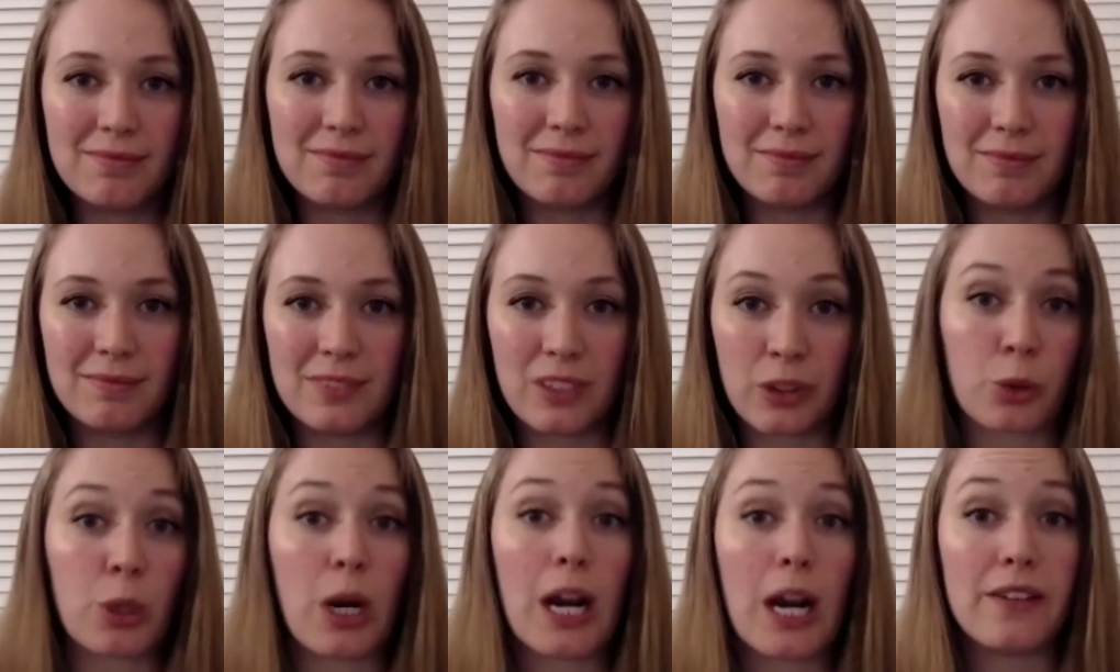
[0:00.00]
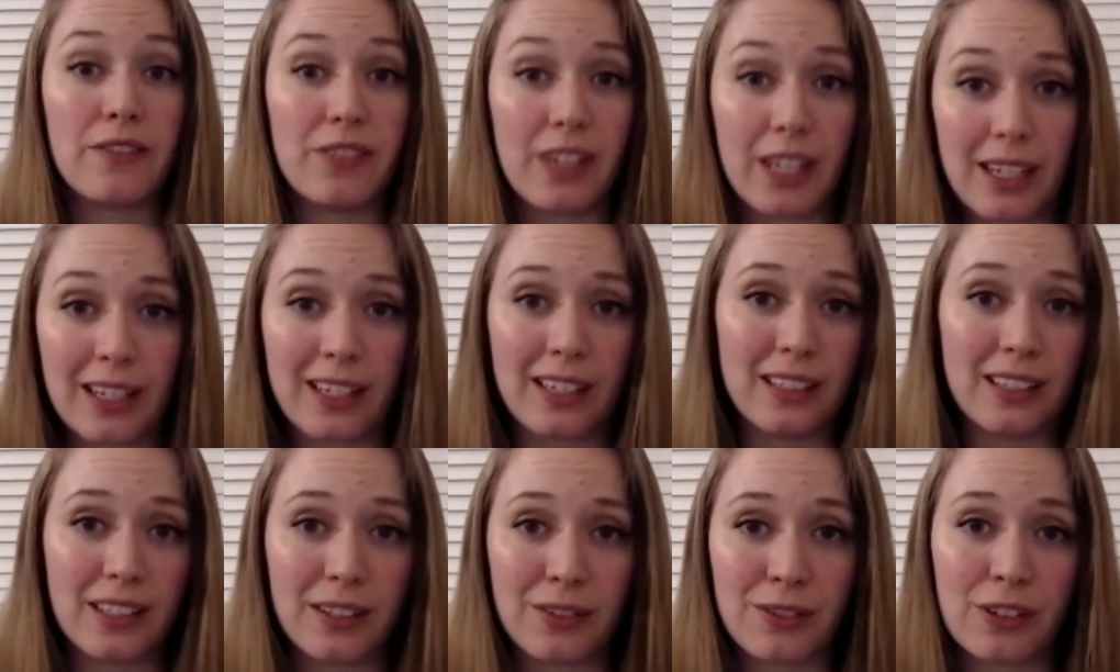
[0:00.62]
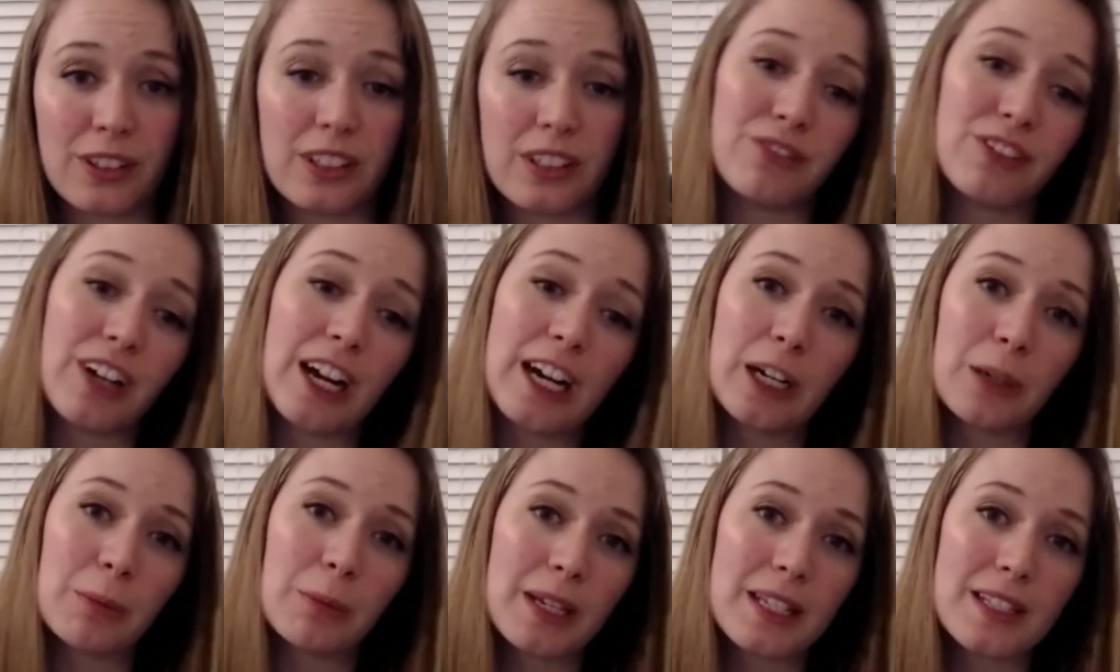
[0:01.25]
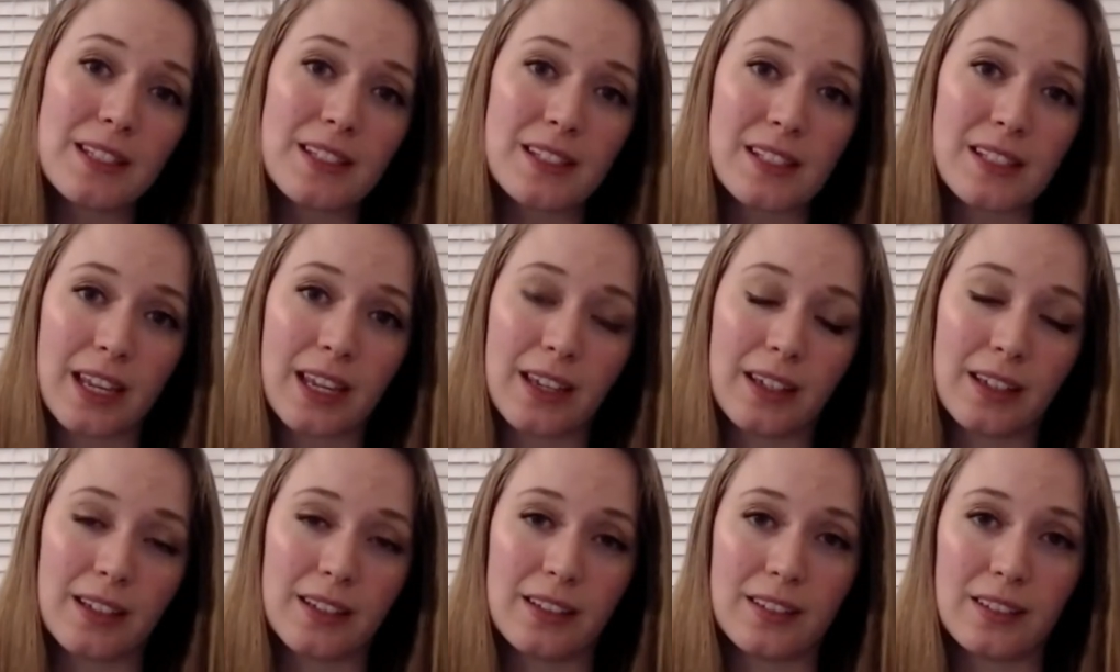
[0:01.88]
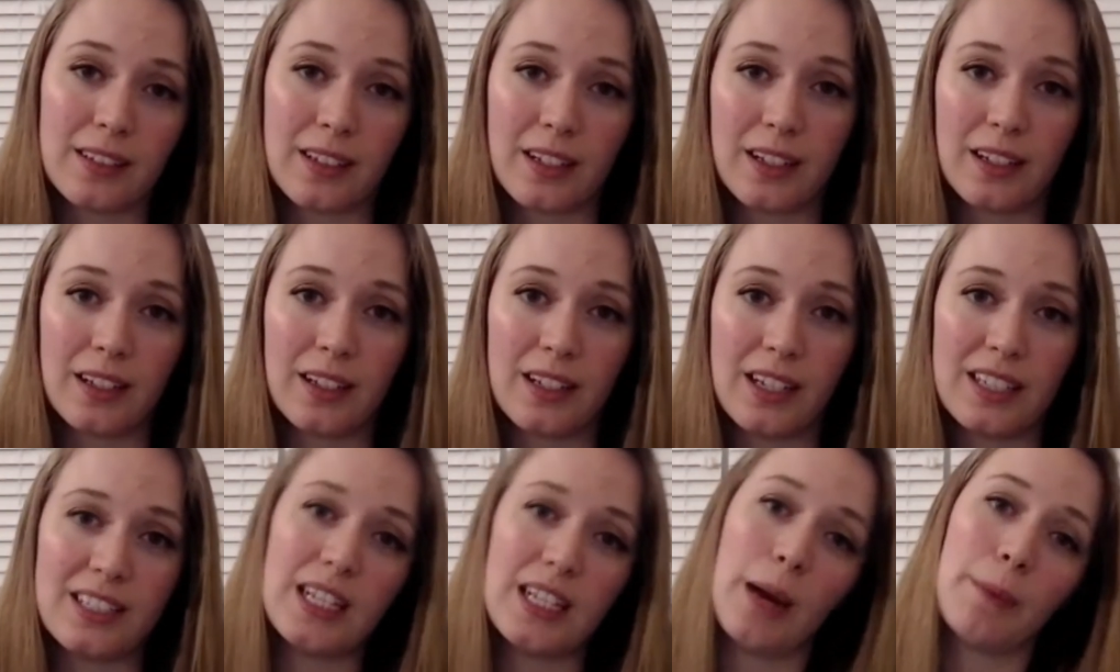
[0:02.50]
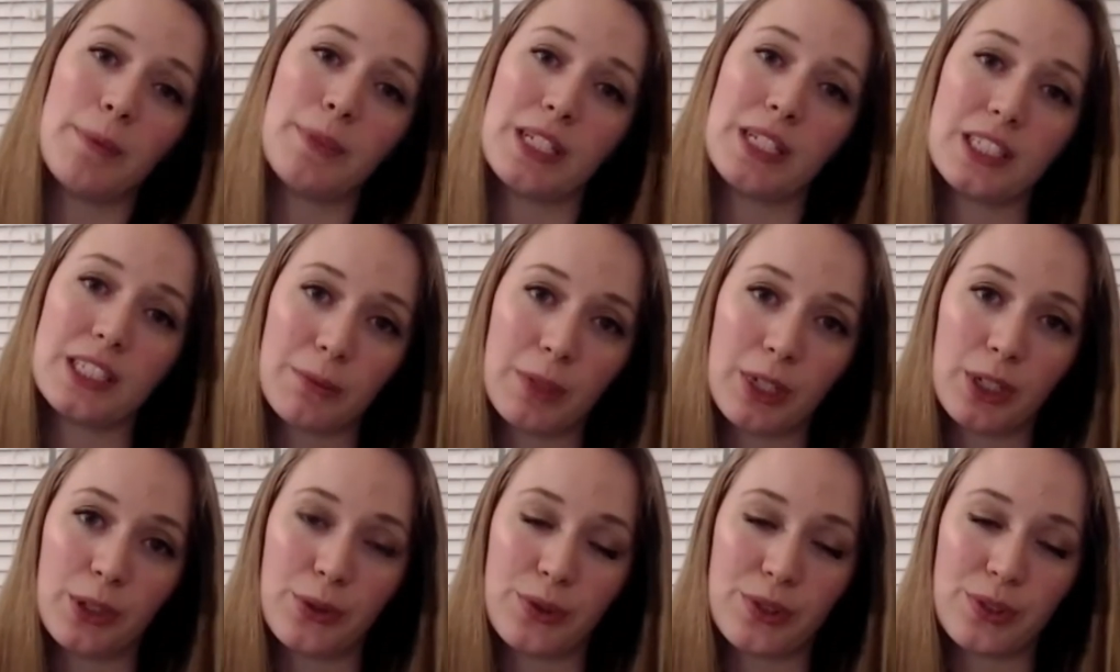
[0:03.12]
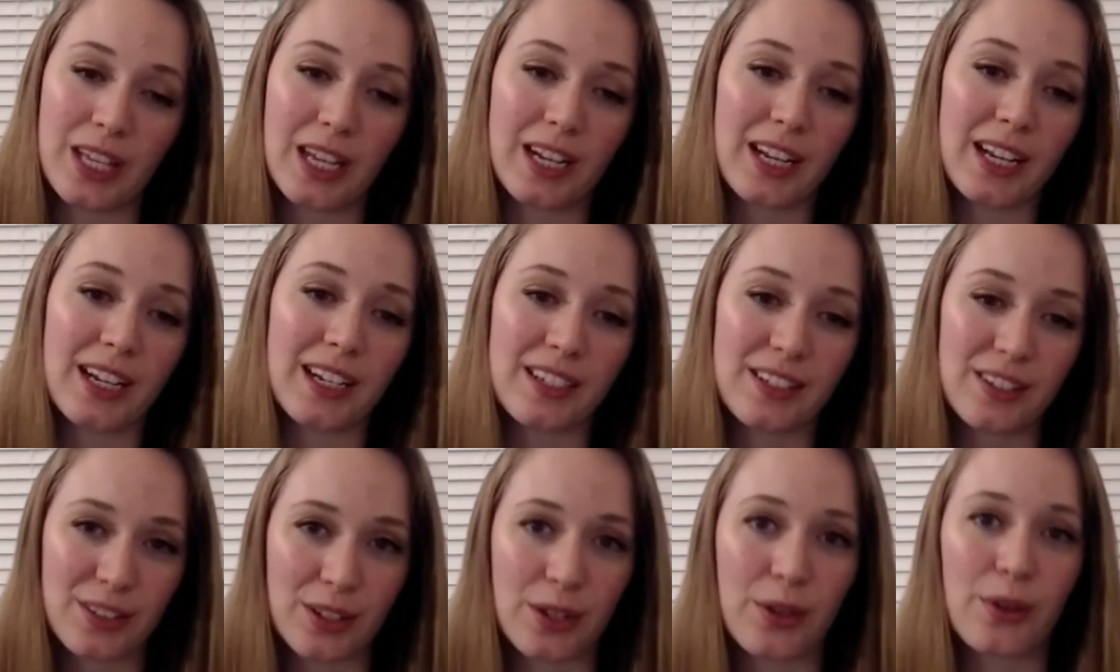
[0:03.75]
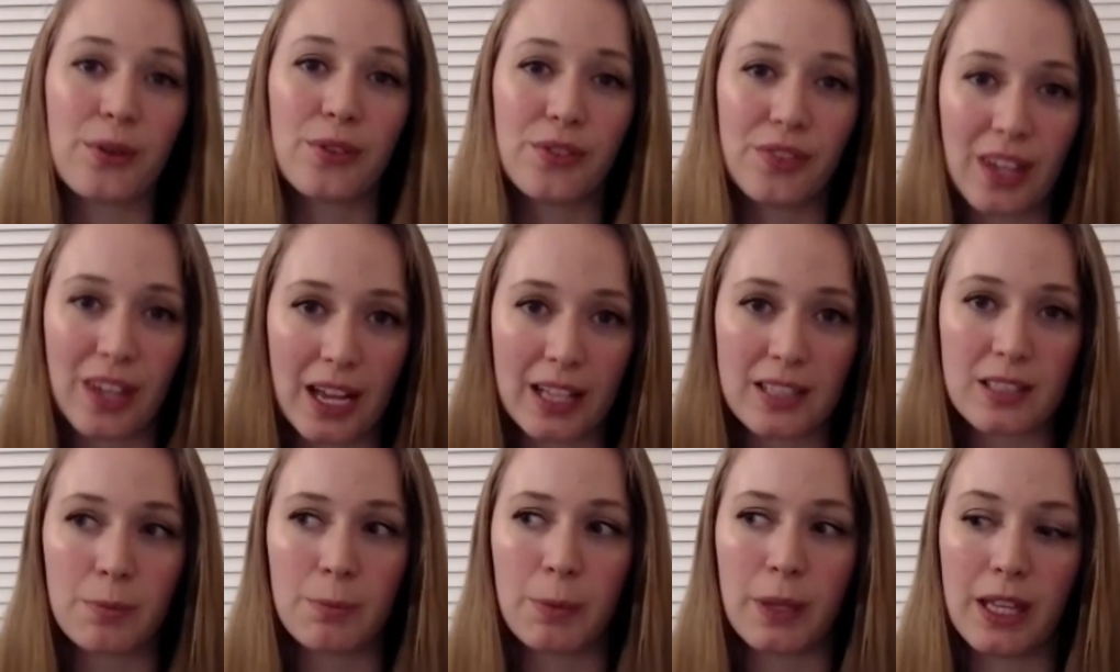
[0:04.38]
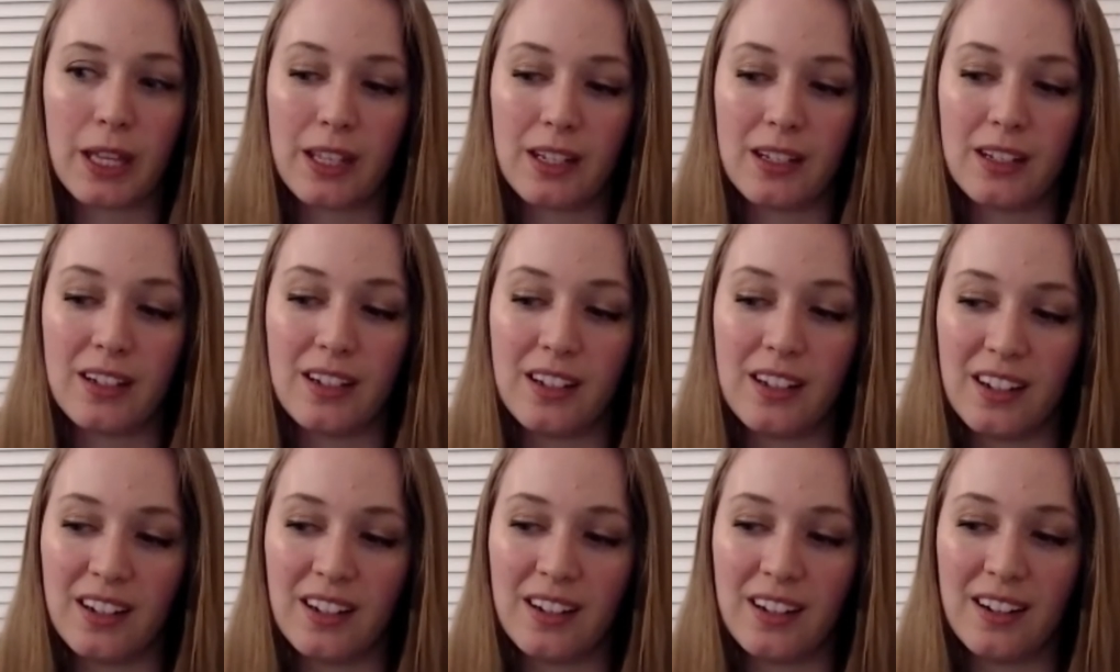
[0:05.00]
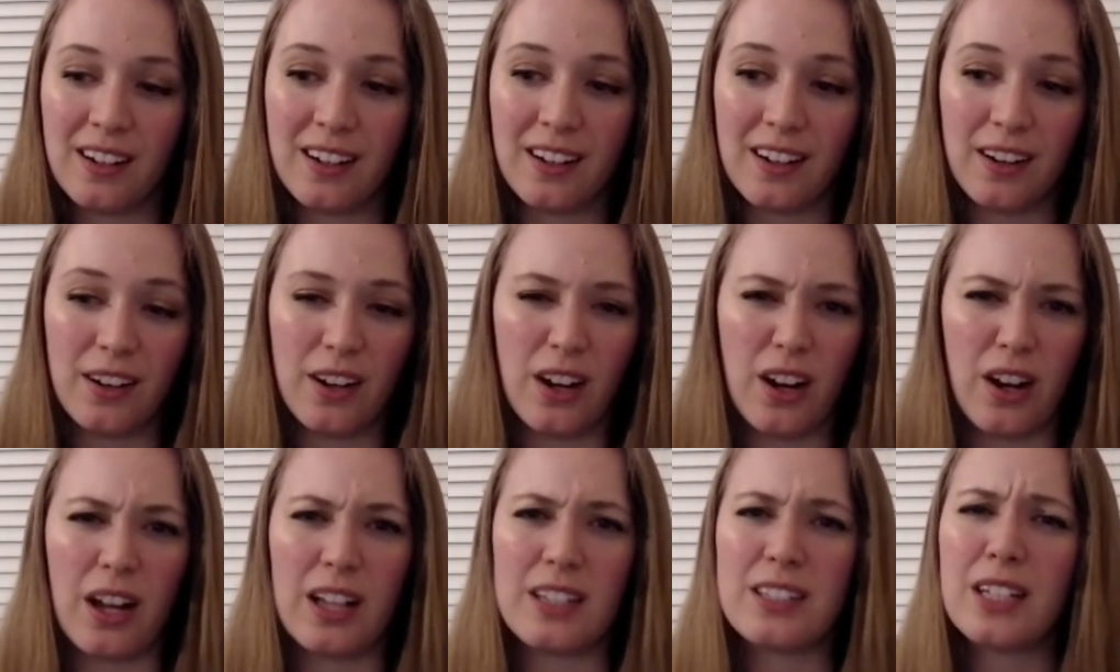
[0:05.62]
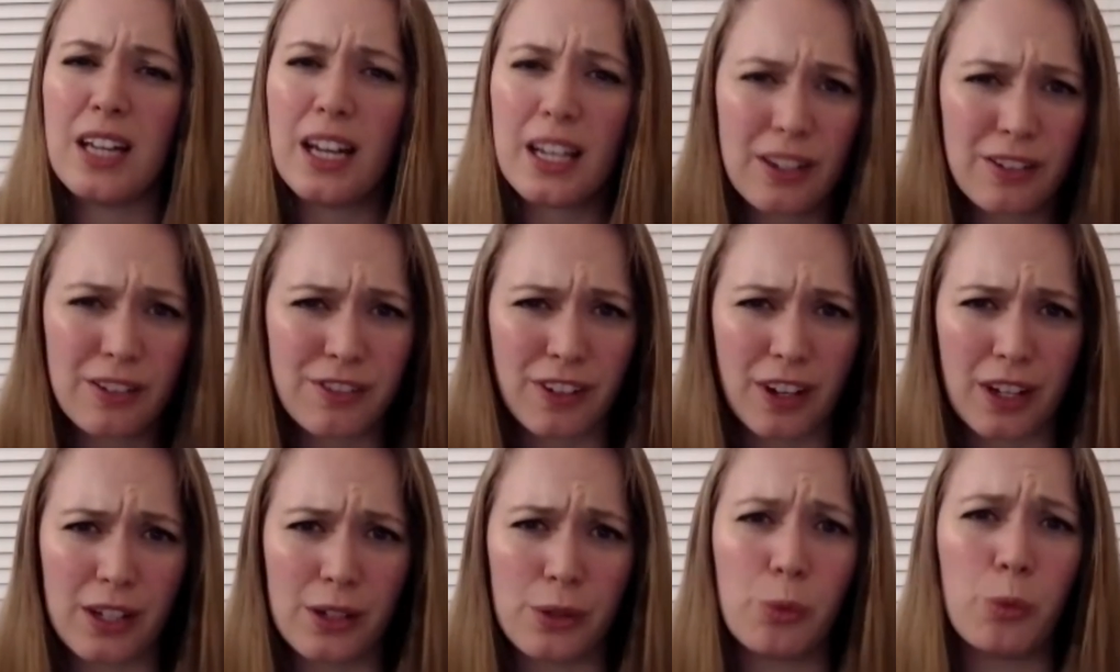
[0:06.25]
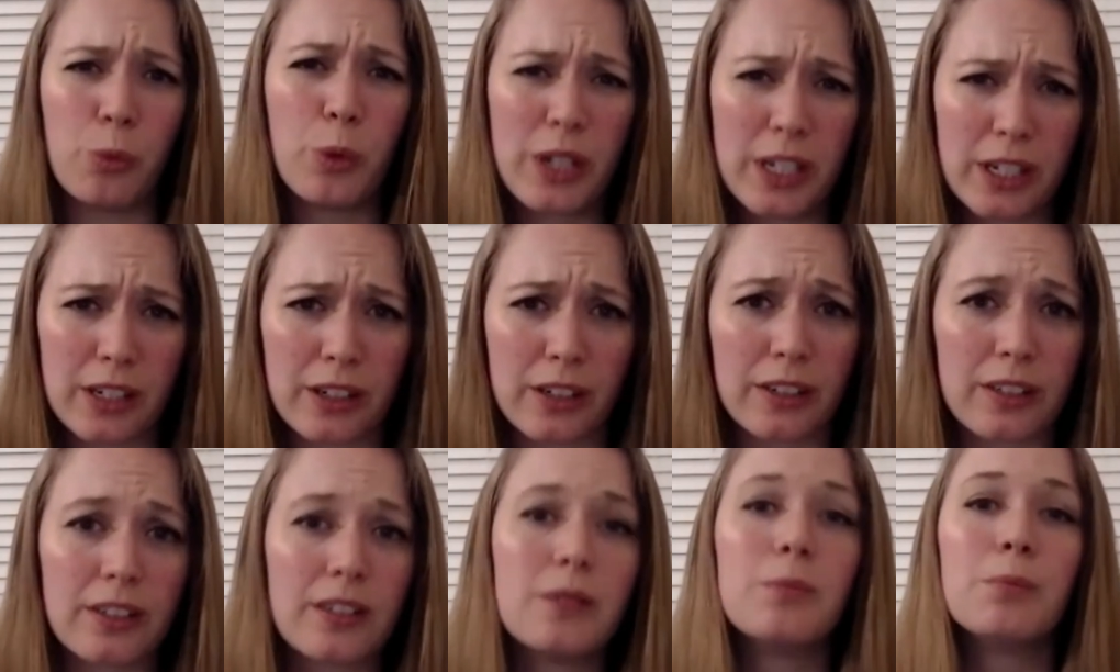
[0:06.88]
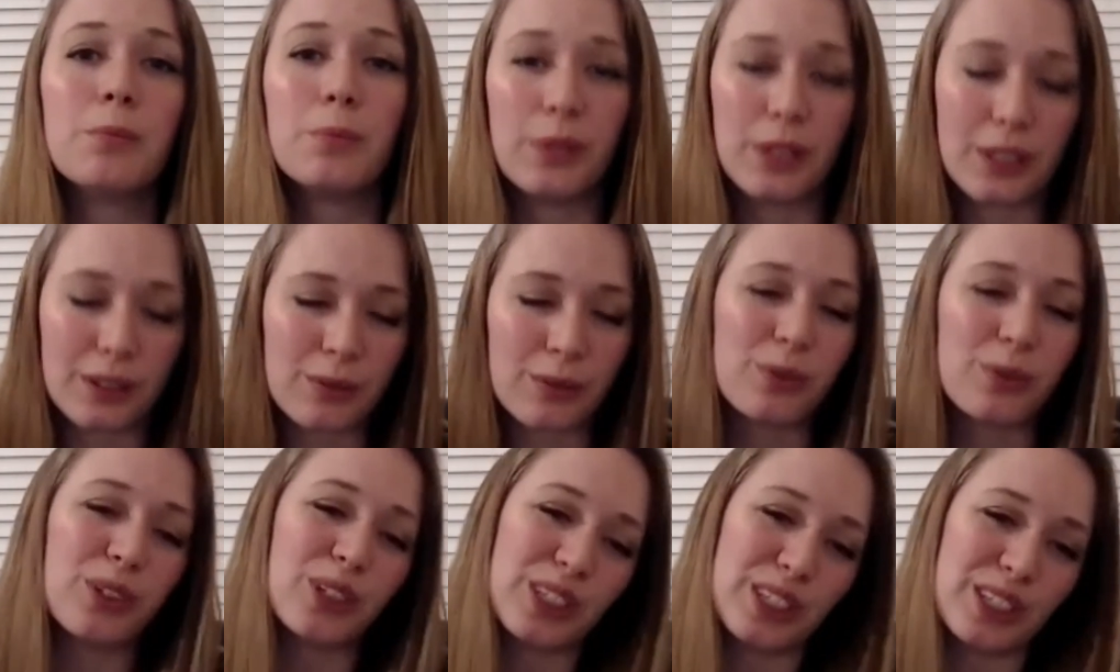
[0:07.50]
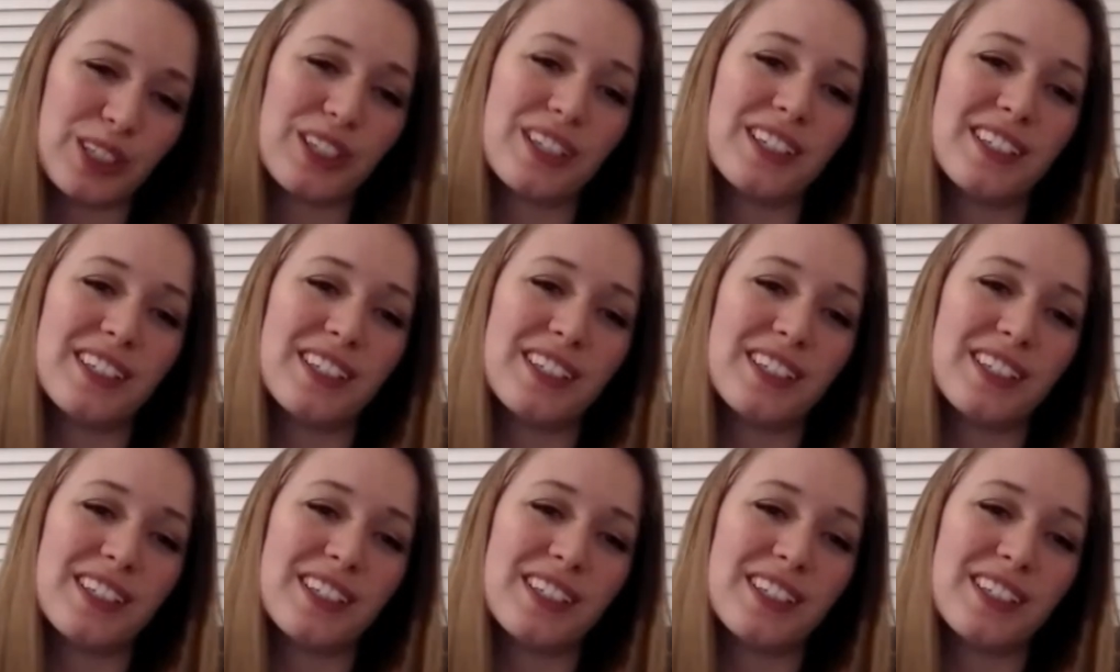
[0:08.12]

thriving in different environments and adapting to my new setting. So that's been a ton of fun, weird, but really good.